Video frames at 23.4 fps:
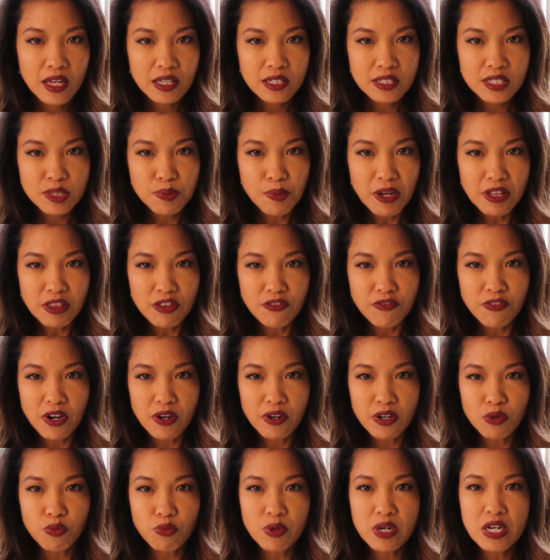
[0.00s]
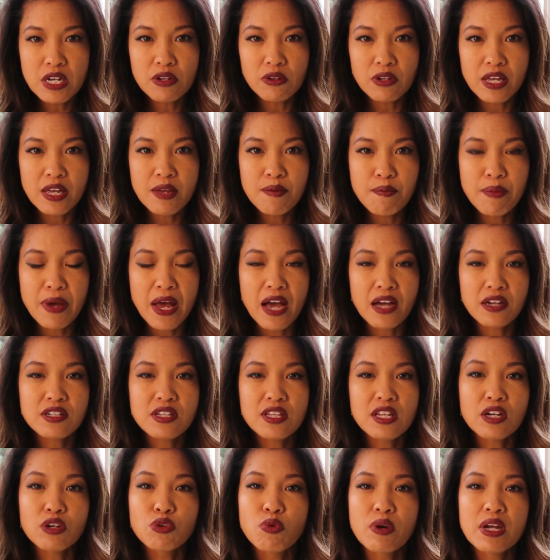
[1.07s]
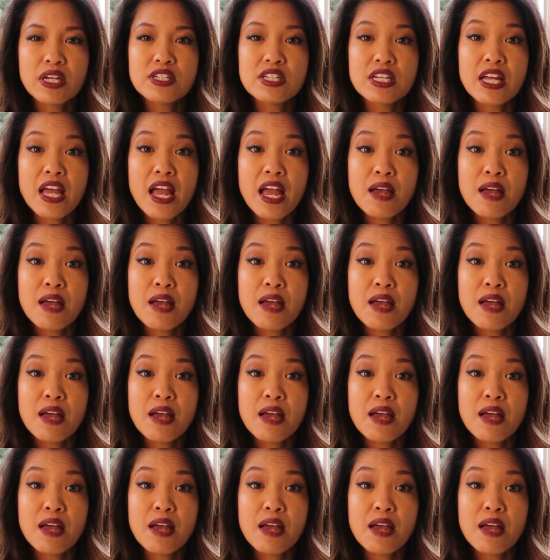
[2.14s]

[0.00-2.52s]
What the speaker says: Despite the very real impact that granting